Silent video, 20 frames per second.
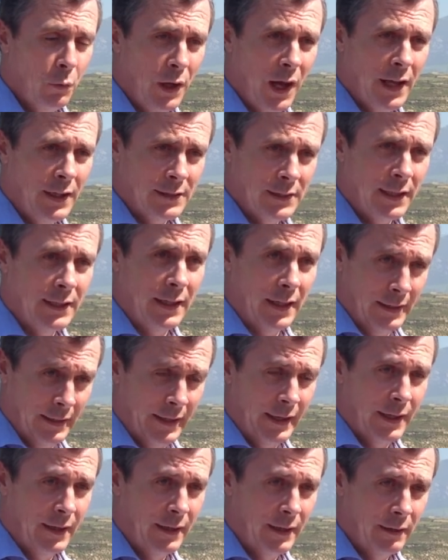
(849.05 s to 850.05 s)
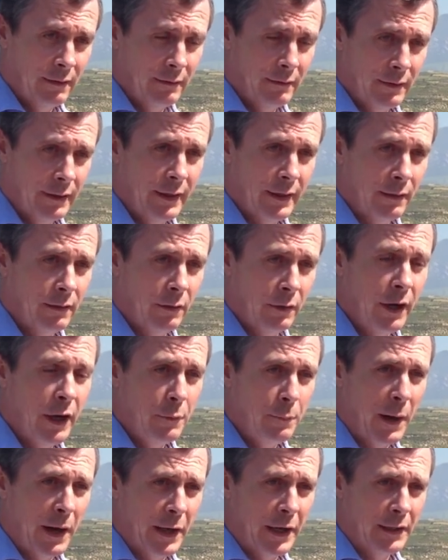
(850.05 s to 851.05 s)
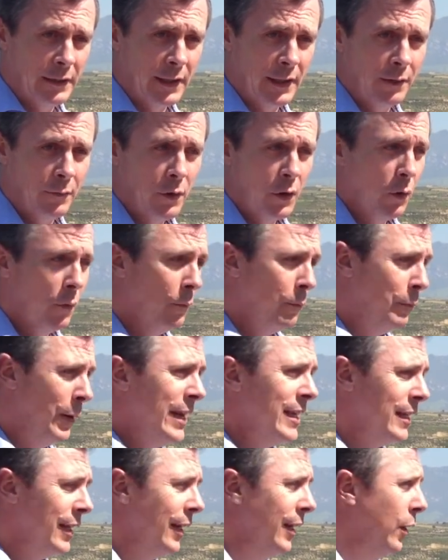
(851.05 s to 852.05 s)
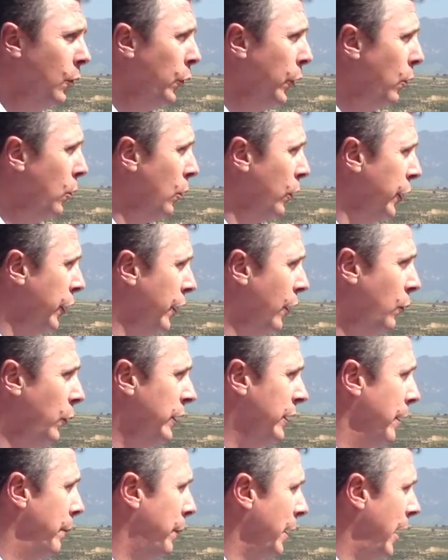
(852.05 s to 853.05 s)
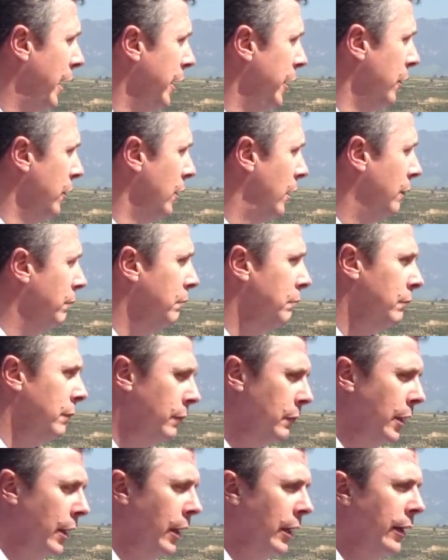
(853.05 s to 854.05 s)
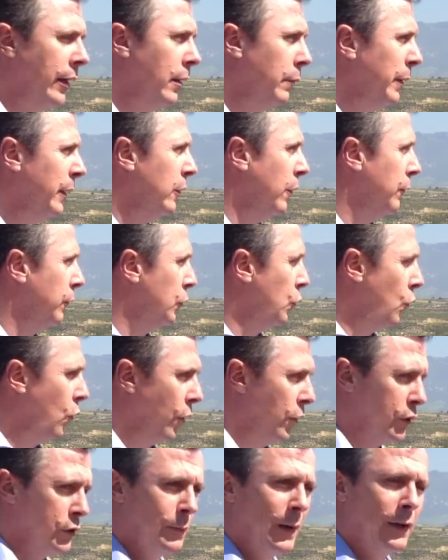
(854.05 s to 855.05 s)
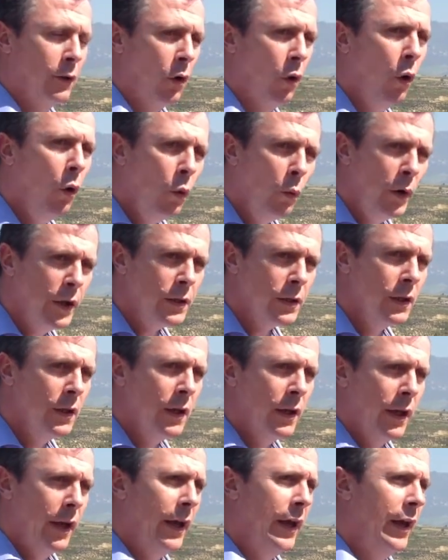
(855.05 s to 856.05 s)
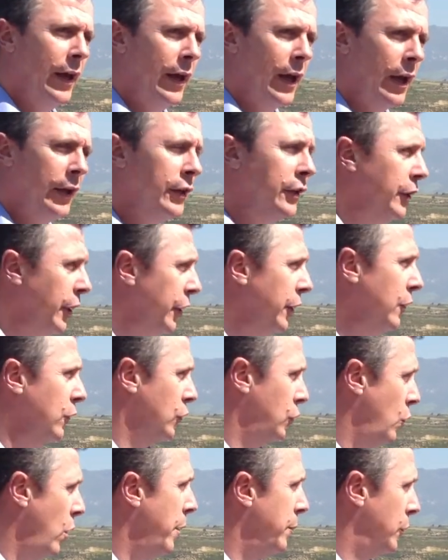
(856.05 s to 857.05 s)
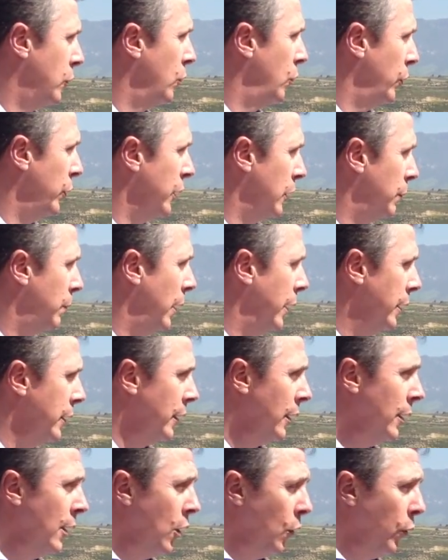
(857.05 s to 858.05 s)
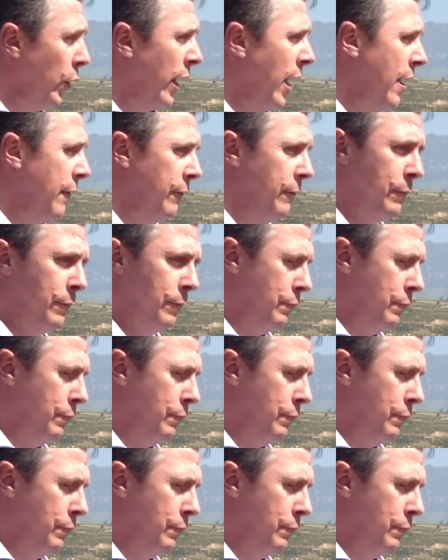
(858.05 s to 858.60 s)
I said the grape varietal. Basically, we work here with Tempranillo and a little bit of 2 others, but always indigenous grapes to this place. We have